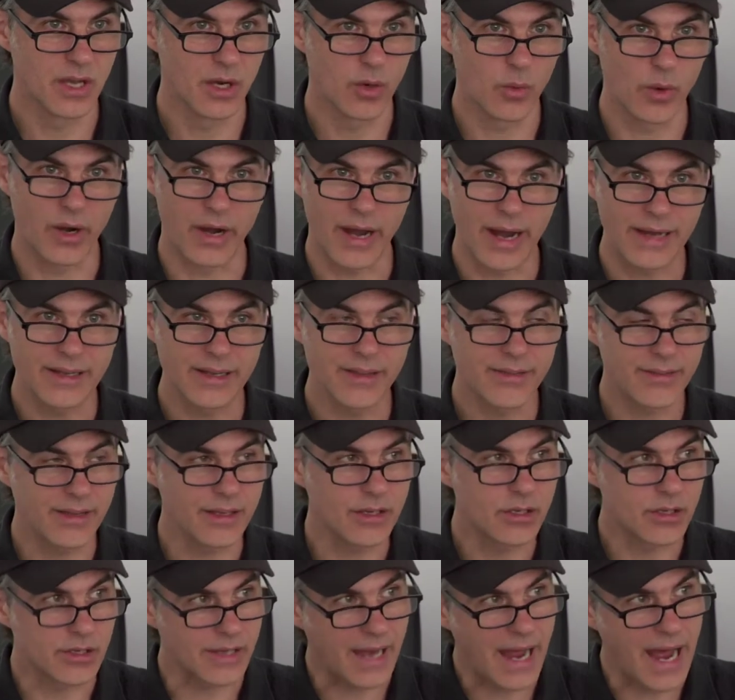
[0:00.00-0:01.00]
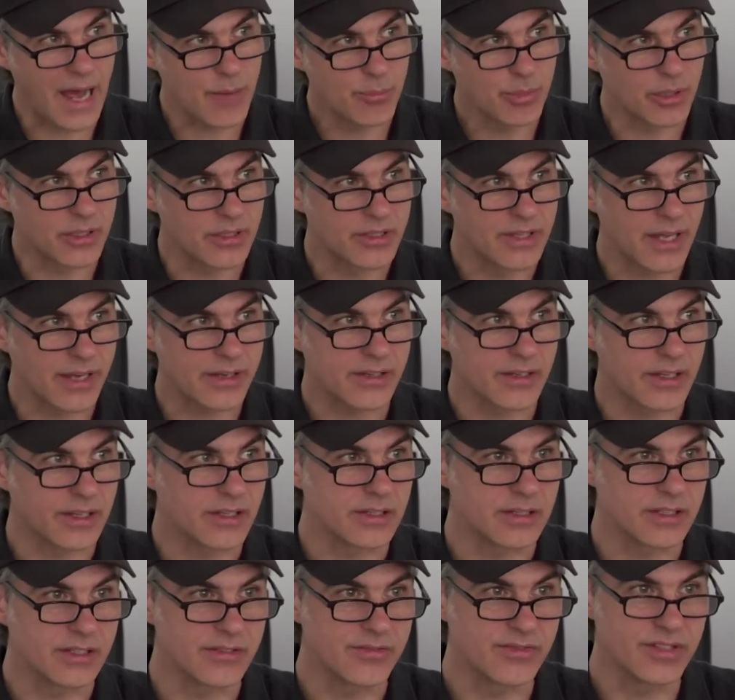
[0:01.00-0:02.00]
where anything could happen
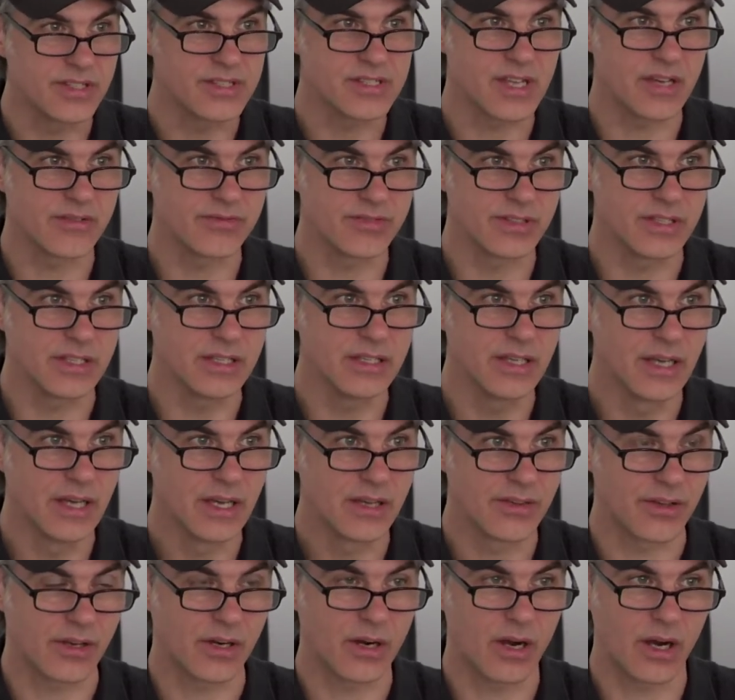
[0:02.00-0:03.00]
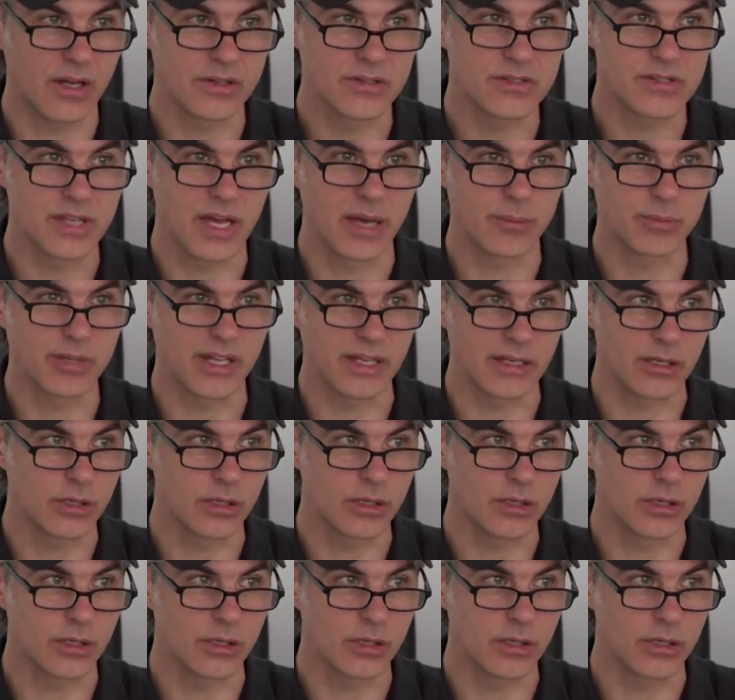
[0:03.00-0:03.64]
technically vis-a-vis the concept,